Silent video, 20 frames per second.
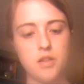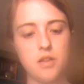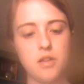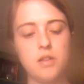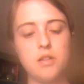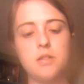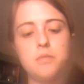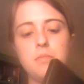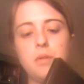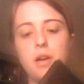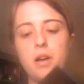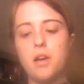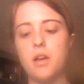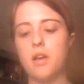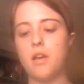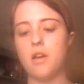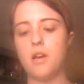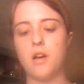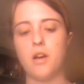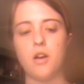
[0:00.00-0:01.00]
is
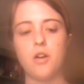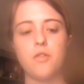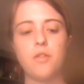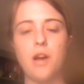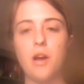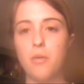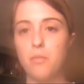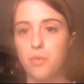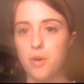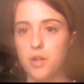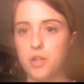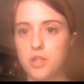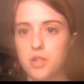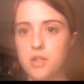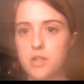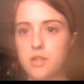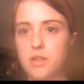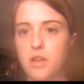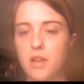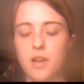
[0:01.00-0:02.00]
my Crown
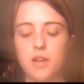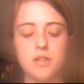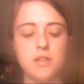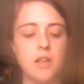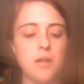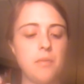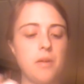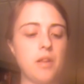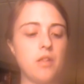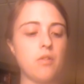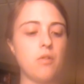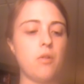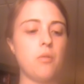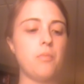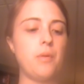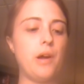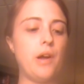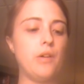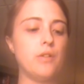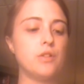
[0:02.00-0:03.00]
brushes. I guess they make their own
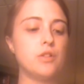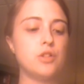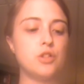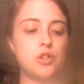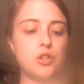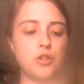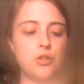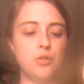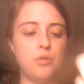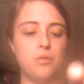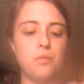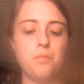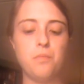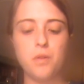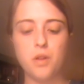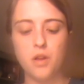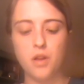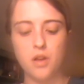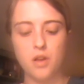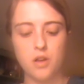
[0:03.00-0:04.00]
palettes too.
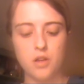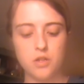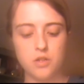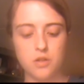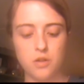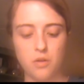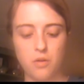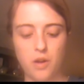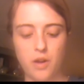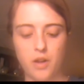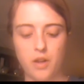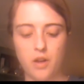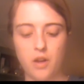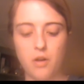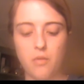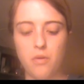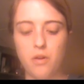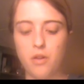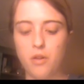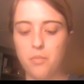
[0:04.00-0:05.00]
So I
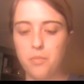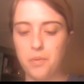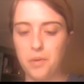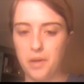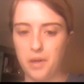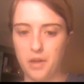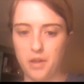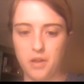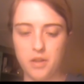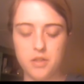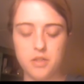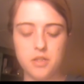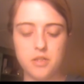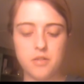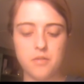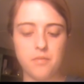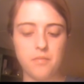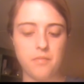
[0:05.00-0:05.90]
got one of their palettes.